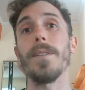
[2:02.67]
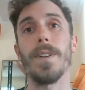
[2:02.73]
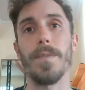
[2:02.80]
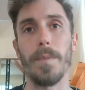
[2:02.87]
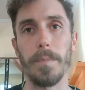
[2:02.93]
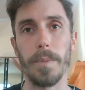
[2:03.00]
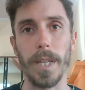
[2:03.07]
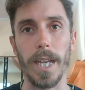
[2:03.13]
of
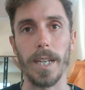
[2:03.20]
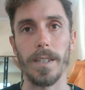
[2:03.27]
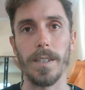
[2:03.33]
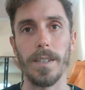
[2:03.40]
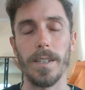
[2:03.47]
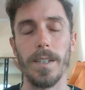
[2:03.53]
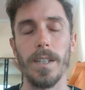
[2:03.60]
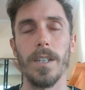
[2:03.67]
different
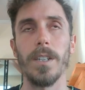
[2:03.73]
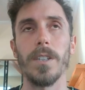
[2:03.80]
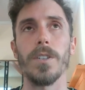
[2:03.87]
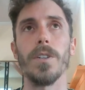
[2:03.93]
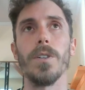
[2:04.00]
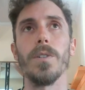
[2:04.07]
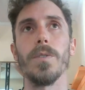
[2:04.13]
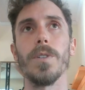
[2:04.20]
plants.
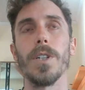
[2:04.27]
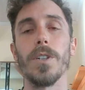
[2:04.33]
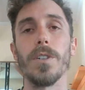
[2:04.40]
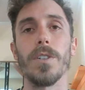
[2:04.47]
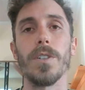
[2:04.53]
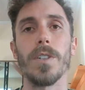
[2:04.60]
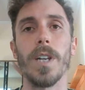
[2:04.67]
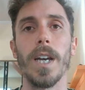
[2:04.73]
So
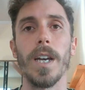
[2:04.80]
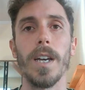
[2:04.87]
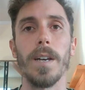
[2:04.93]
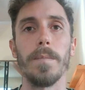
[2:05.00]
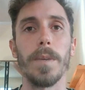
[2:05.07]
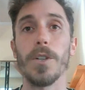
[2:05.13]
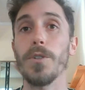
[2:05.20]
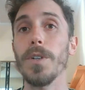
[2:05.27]
there's
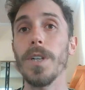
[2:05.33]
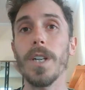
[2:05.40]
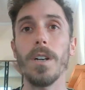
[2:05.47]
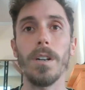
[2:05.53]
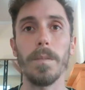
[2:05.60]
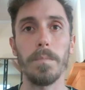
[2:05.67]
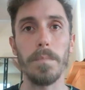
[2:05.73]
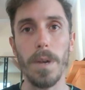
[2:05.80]
a tree
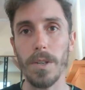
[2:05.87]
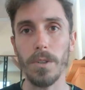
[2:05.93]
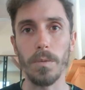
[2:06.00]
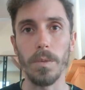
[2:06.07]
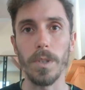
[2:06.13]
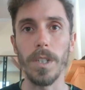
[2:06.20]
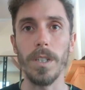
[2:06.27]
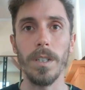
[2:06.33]
called
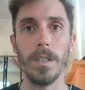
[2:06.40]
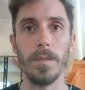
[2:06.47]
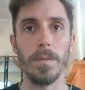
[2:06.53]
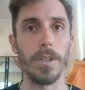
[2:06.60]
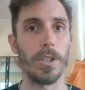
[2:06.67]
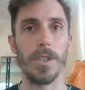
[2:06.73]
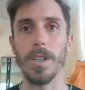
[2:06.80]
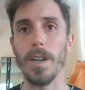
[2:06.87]
musselwood,
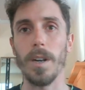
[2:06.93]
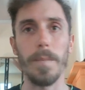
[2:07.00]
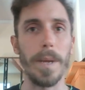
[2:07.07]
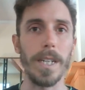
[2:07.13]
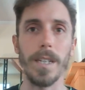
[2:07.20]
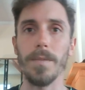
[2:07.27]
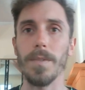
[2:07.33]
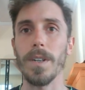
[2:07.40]
which there are
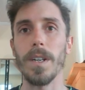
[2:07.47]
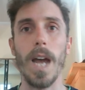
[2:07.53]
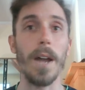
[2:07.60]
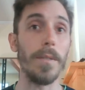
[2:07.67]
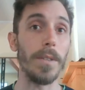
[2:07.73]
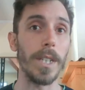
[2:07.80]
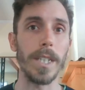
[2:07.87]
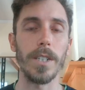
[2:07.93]
many different
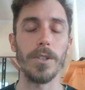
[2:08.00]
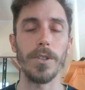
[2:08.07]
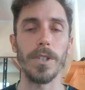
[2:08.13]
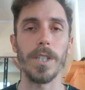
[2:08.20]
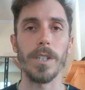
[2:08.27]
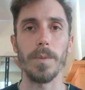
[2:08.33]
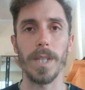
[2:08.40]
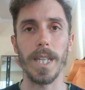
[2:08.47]
non-related
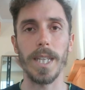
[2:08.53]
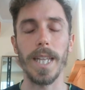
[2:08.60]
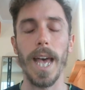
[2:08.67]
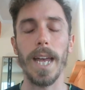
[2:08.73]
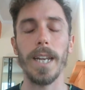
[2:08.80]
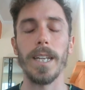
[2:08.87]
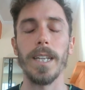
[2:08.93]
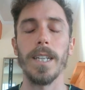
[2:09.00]
trees within
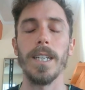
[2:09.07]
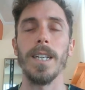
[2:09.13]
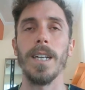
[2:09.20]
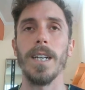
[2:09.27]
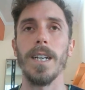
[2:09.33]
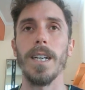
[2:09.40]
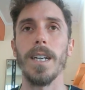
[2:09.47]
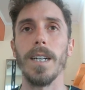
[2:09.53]
that,
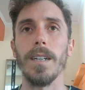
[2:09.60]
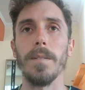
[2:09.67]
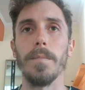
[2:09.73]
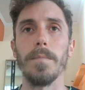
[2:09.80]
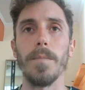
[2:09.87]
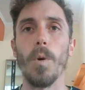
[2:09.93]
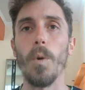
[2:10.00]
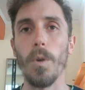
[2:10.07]

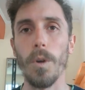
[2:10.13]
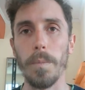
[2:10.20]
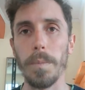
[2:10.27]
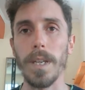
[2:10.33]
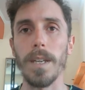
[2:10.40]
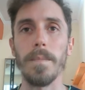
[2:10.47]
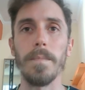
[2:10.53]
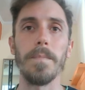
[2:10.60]

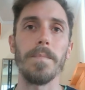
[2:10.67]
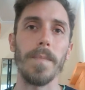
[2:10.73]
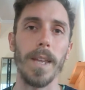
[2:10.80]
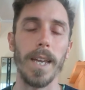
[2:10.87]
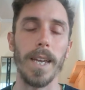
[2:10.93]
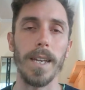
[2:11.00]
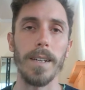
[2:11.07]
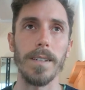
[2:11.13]
hornbeam
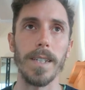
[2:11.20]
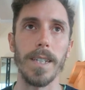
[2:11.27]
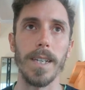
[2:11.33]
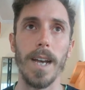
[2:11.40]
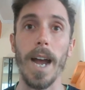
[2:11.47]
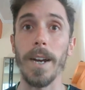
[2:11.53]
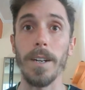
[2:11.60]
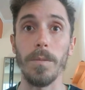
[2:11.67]
and
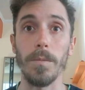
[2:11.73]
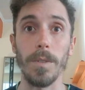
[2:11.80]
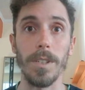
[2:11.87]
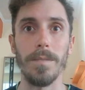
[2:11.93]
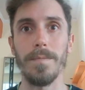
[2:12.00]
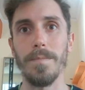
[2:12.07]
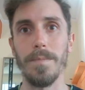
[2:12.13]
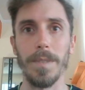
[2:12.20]

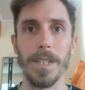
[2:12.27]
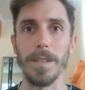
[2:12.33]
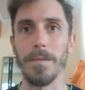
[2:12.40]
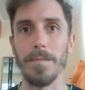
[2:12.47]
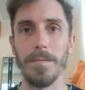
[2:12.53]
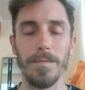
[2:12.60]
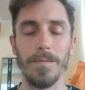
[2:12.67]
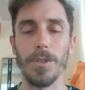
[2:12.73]
ironwood
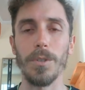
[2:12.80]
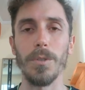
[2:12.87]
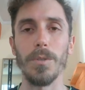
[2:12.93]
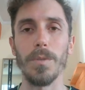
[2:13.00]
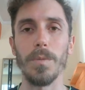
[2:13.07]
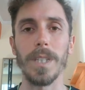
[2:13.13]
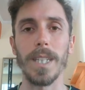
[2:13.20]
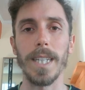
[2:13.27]
being
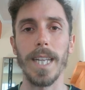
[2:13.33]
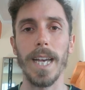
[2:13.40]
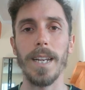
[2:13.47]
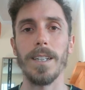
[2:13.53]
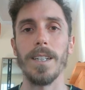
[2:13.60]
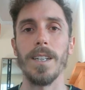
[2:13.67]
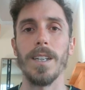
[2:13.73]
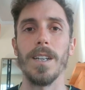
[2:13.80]
two within
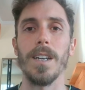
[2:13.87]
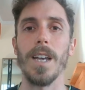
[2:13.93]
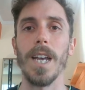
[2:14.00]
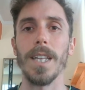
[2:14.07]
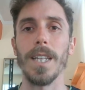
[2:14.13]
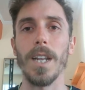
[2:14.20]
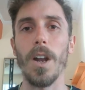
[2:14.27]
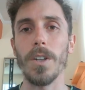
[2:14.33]
that.
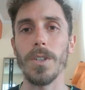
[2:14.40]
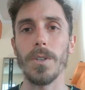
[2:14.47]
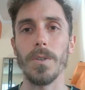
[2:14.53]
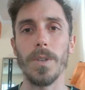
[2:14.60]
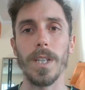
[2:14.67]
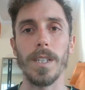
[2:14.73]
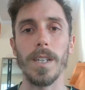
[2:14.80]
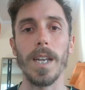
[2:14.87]
And then also
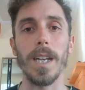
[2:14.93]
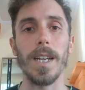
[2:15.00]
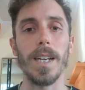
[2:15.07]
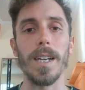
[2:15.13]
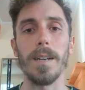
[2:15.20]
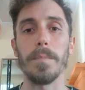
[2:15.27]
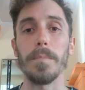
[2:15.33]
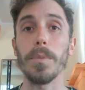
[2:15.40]
things like
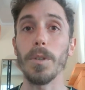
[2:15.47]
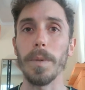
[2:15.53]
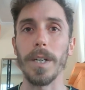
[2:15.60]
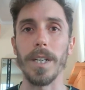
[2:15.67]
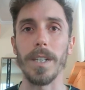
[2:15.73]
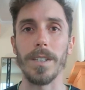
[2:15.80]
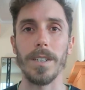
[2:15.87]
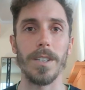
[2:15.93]

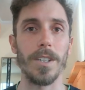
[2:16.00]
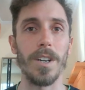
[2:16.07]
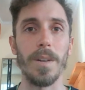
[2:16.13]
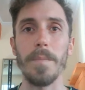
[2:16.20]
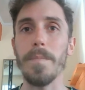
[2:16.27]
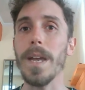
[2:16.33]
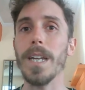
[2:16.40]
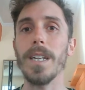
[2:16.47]
blueberries. There are
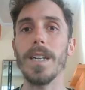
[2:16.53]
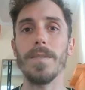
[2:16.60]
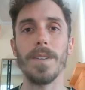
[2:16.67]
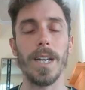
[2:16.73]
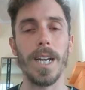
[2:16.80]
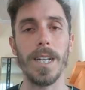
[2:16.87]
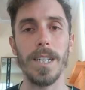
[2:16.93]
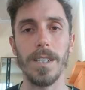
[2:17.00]
many
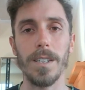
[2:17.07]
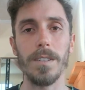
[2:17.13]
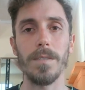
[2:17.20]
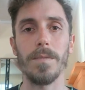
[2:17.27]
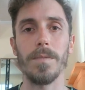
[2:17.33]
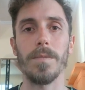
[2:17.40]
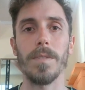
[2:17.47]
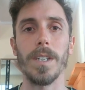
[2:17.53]
different kinds
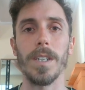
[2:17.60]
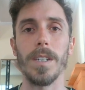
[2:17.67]
of